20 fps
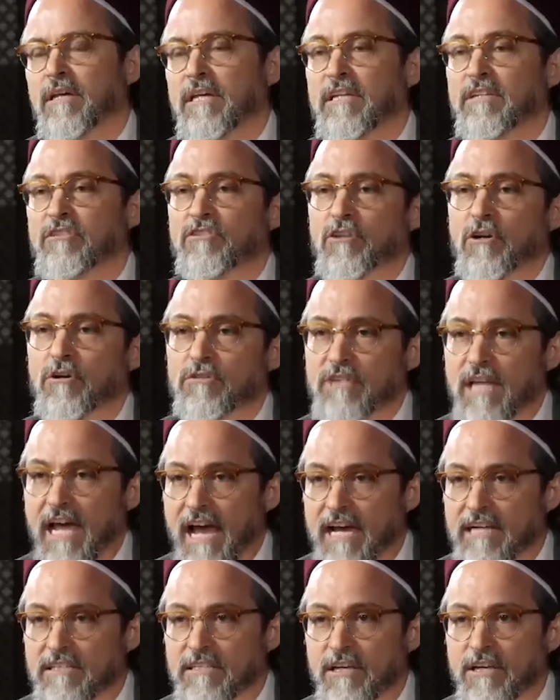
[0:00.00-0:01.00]
He chose
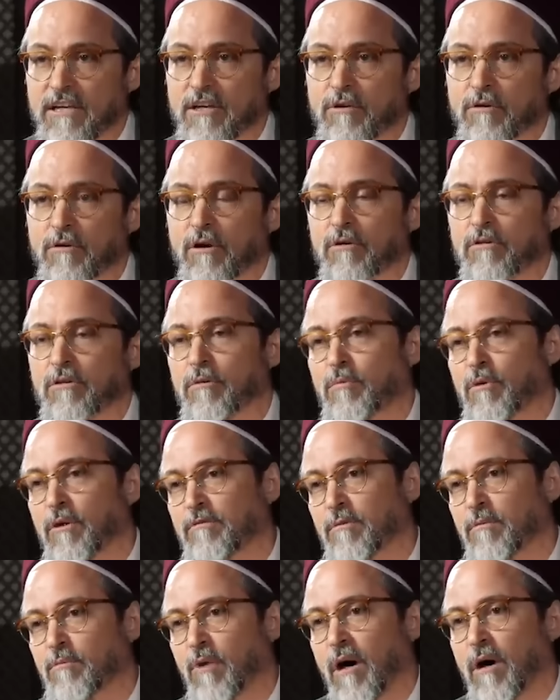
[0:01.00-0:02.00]
as a hero the
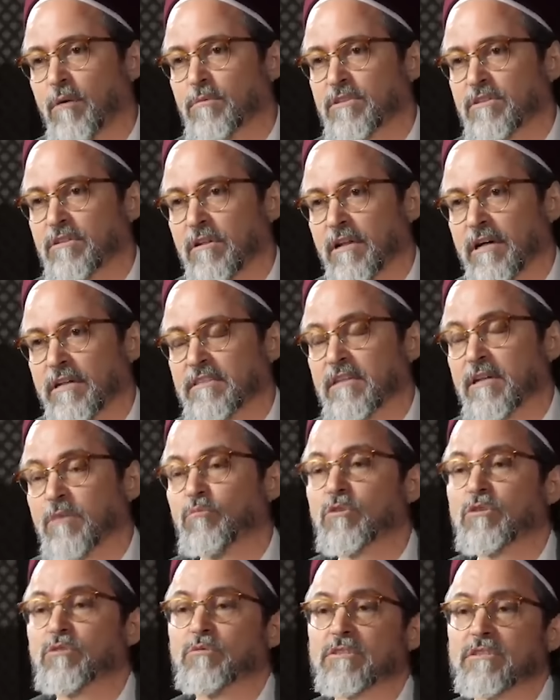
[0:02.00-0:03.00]
Prophet Muhammad sallallahu alaihi
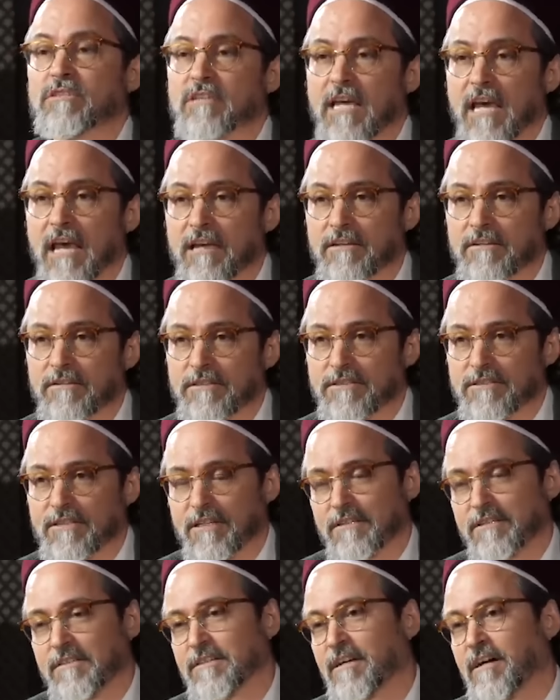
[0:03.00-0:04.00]
wasallam, which was
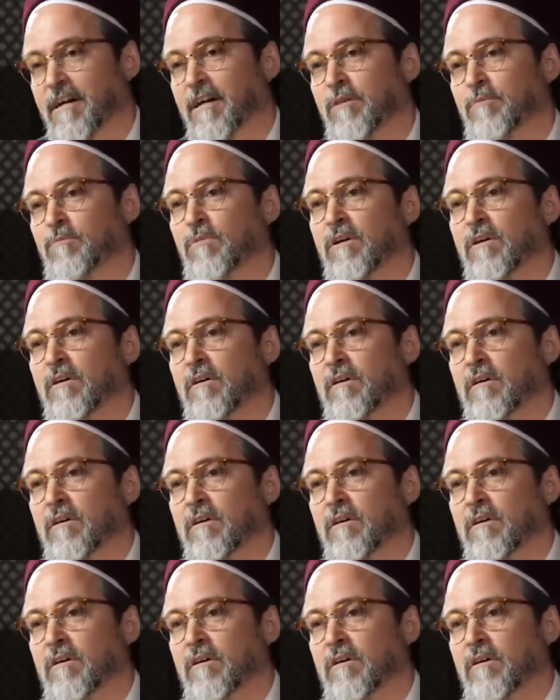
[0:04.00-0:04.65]
scandalous at the time,